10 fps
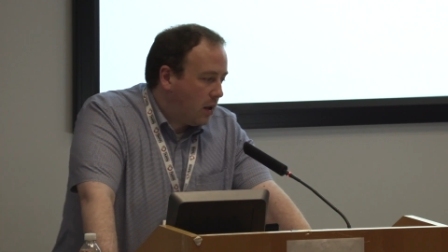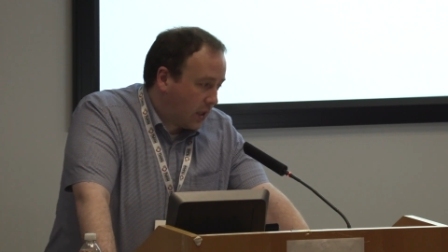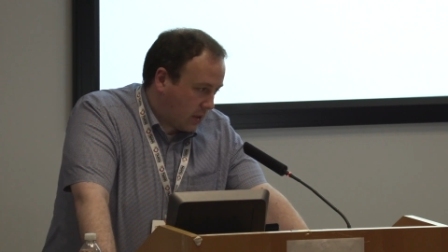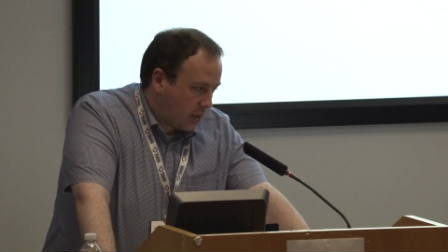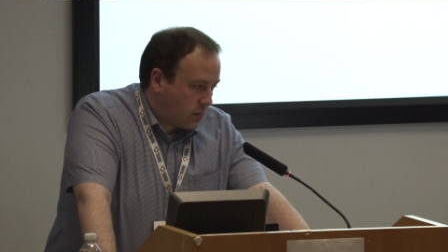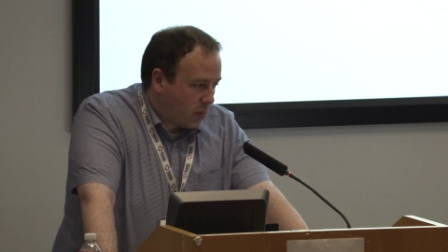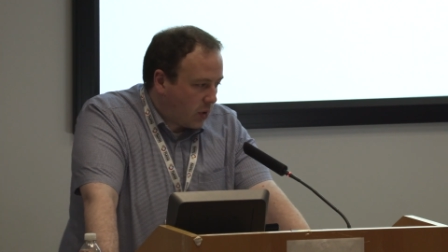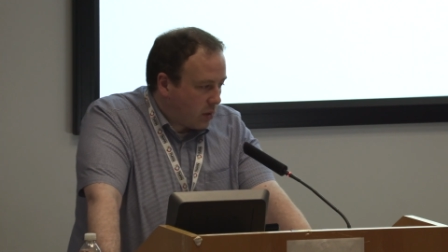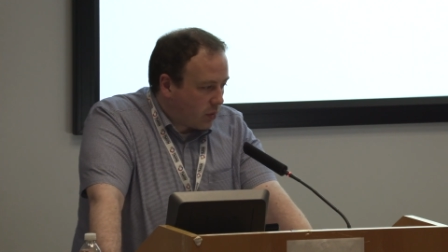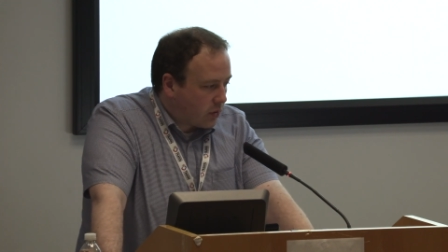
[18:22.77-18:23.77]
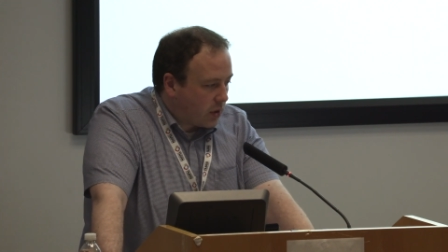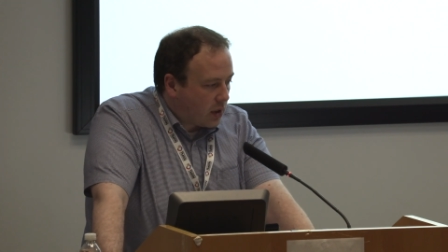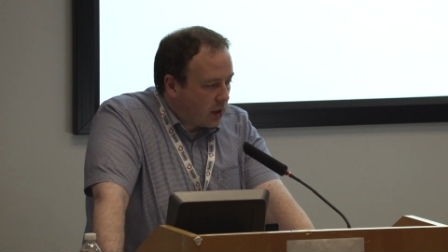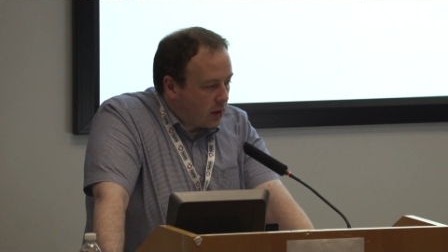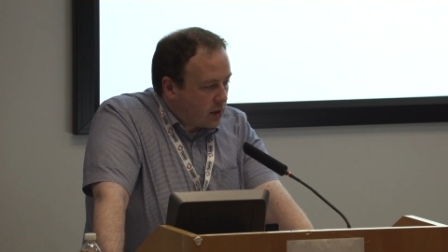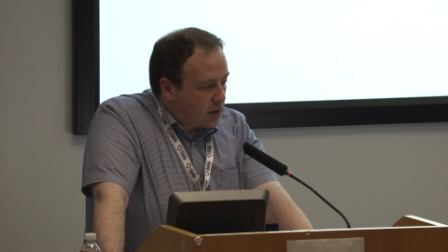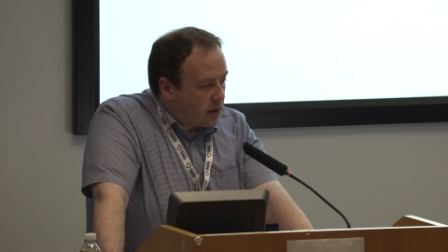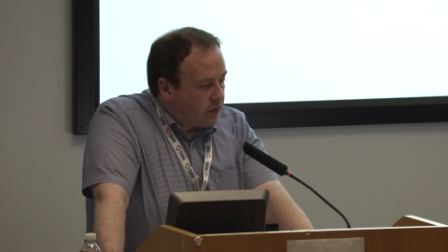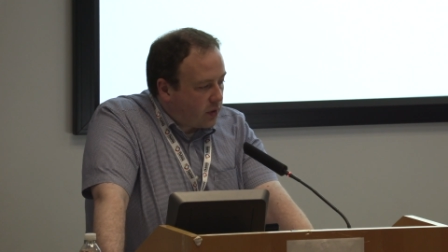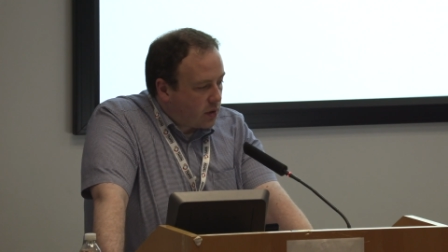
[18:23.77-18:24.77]
That's what I mean about the clinical
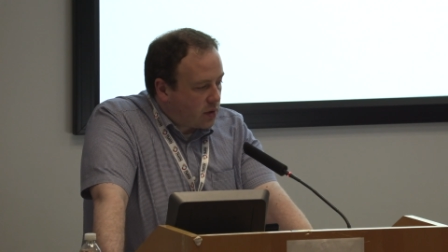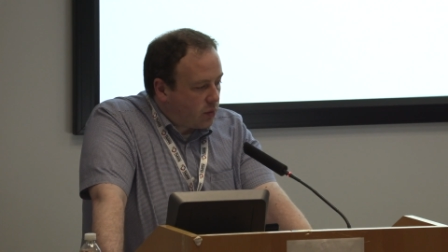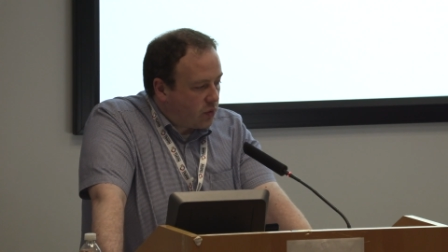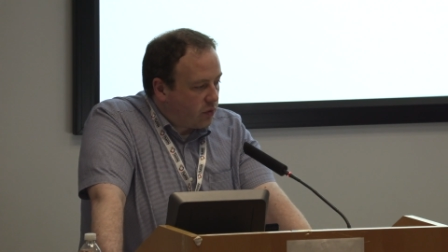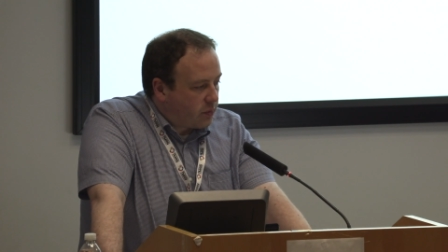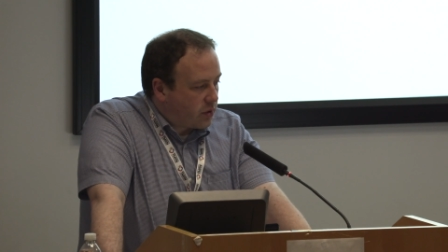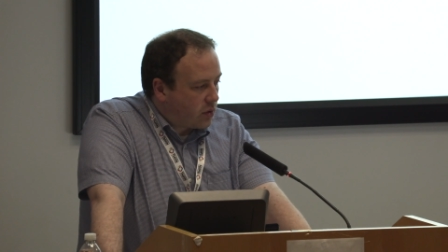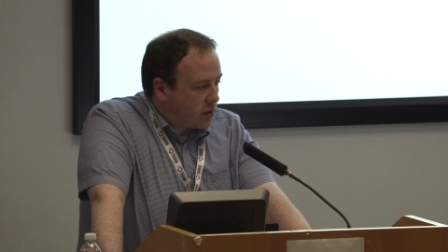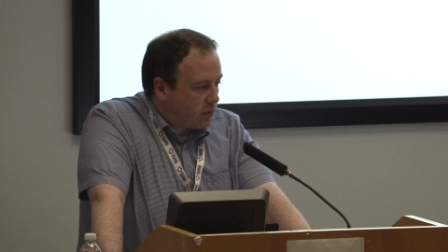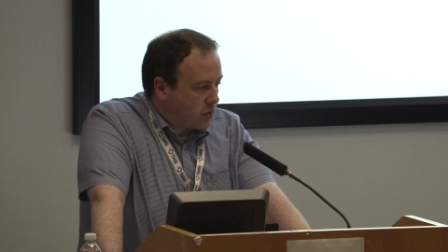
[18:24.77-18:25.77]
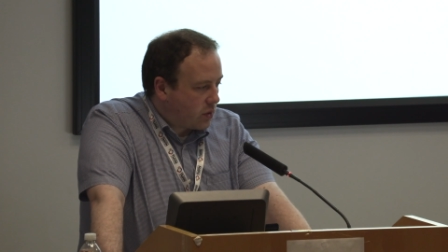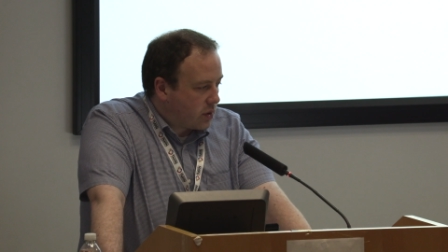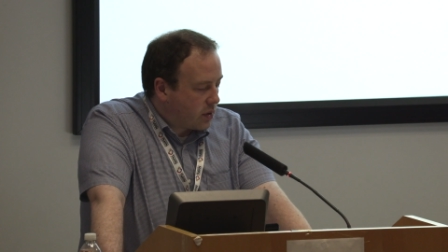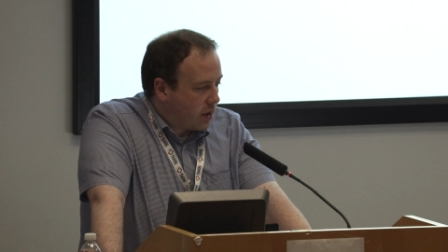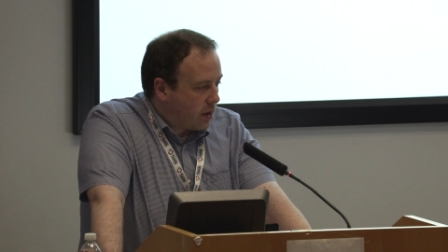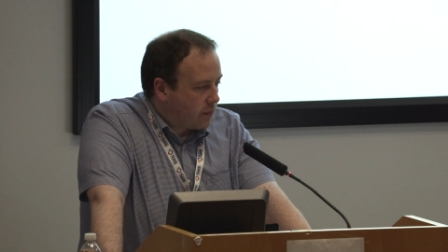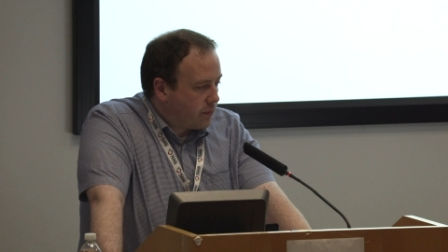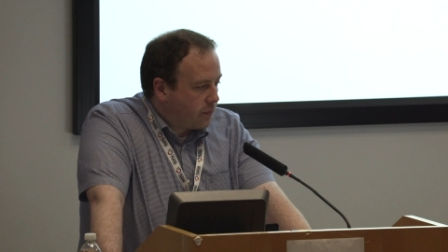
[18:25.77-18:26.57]
significance improvement or the results there.